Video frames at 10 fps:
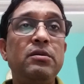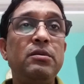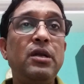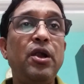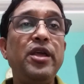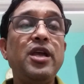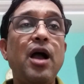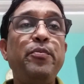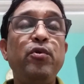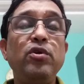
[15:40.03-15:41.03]
learning
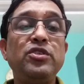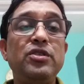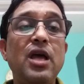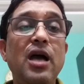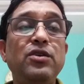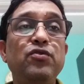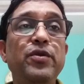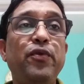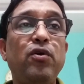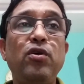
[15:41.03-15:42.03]
approach that
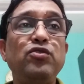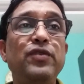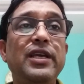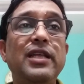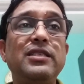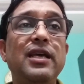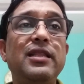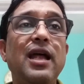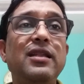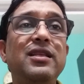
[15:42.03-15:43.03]
we focus, we can say
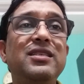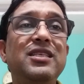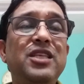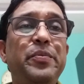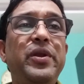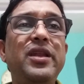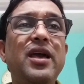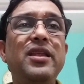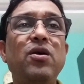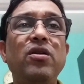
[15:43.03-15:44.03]
that the
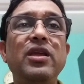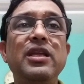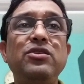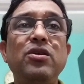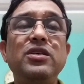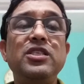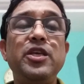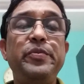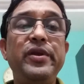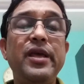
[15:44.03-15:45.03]
disciplinary or
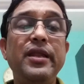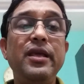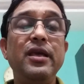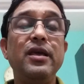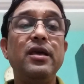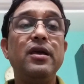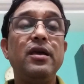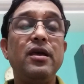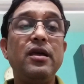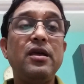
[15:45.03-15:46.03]
interdisciplinary
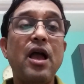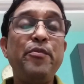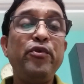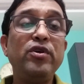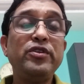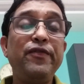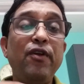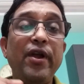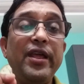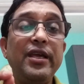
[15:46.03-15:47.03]
approach of
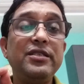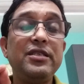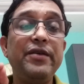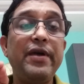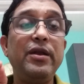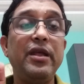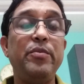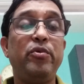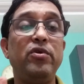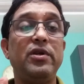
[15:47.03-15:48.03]
learning is given
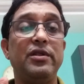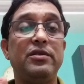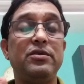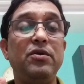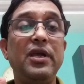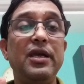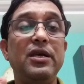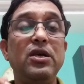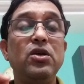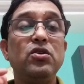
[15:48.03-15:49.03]
importance. Okay,
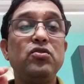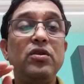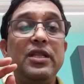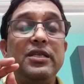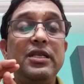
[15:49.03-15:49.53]
so the